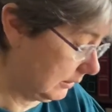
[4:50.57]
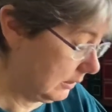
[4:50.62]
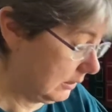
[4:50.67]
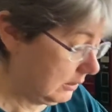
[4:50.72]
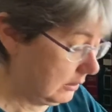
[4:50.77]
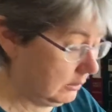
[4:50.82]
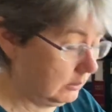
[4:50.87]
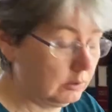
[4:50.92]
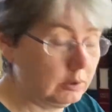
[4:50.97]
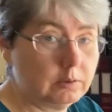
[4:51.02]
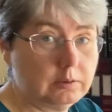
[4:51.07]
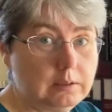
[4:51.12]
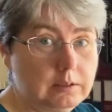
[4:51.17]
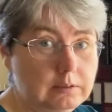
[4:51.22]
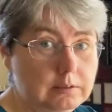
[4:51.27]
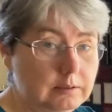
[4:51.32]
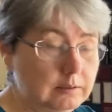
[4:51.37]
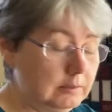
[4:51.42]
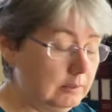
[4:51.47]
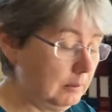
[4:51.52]
So
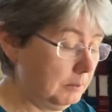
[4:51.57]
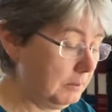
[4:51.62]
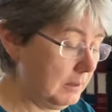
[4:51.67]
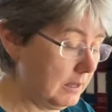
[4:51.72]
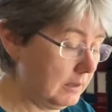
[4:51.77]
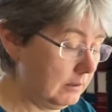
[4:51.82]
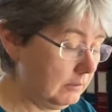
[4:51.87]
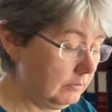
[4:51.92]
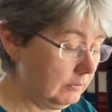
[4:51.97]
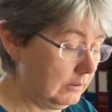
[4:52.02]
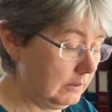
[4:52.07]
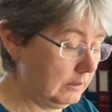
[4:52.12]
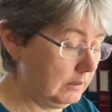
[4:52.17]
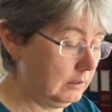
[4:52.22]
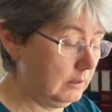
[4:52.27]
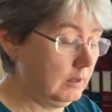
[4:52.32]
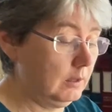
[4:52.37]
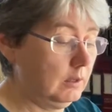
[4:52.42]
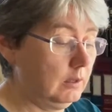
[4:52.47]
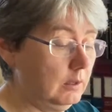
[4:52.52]
this is the
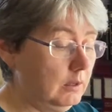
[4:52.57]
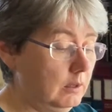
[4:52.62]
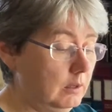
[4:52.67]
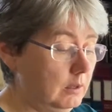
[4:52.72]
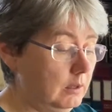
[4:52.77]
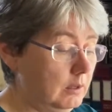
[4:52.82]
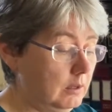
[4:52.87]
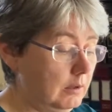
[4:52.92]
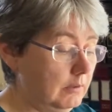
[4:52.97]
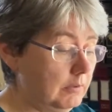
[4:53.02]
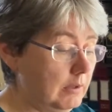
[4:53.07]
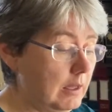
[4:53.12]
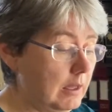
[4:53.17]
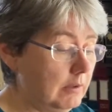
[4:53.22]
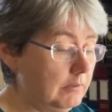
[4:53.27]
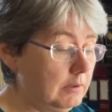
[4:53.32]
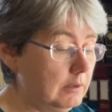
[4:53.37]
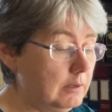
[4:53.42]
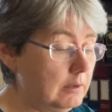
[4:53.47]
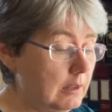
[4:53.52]
benefit of
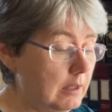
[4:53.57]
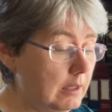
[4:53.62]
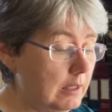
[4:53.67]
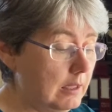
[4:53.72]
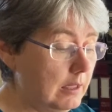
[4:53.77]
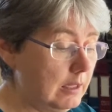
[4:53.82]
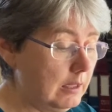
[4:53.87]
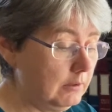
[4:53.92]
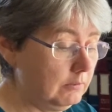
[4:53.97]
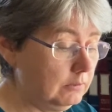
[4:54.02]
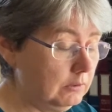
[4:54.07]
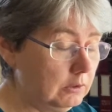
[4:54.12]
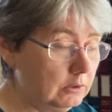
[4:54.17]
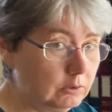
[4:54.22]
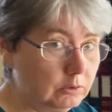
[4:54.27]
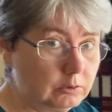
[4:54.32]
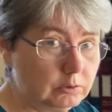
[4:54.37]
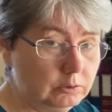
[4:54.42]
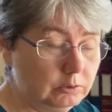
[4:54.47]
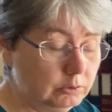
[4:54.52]
having a heavier
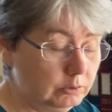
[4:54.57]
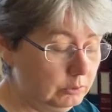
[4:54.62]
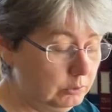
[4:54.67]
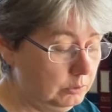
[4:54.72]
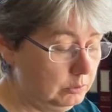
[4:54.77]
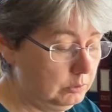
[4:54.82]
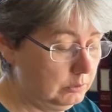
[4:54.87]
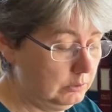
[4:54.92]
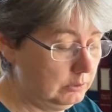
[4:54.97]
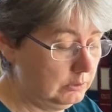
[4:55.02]
glue,